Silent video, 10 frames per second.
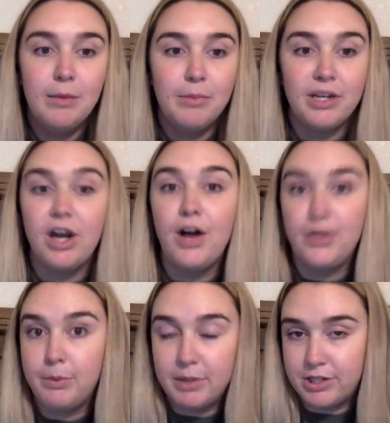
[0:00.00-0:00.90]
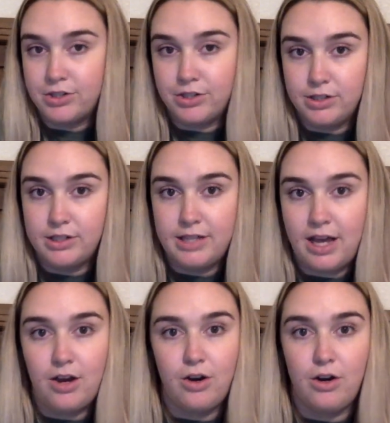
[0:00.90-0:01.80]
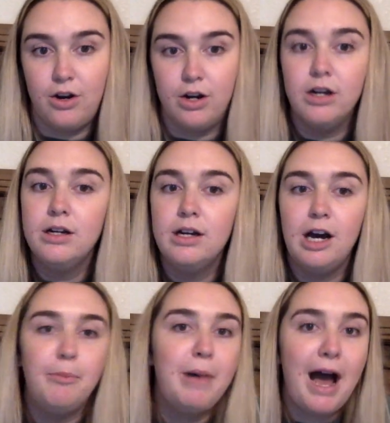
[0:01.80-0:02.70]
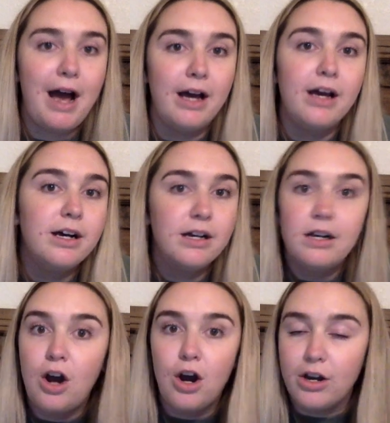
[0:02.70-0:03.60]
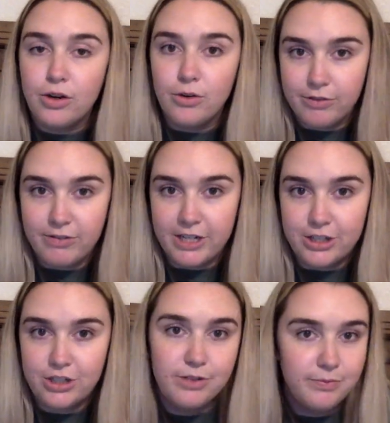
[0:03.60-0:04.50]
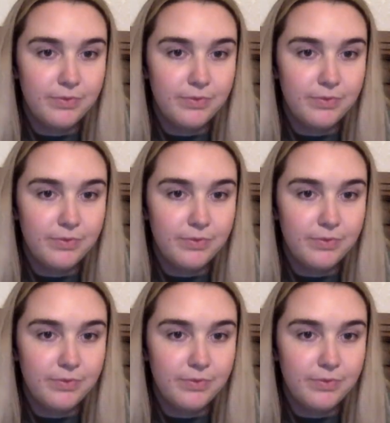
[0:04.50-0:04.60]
but not the pictures that are a bat, a heart, or a fish.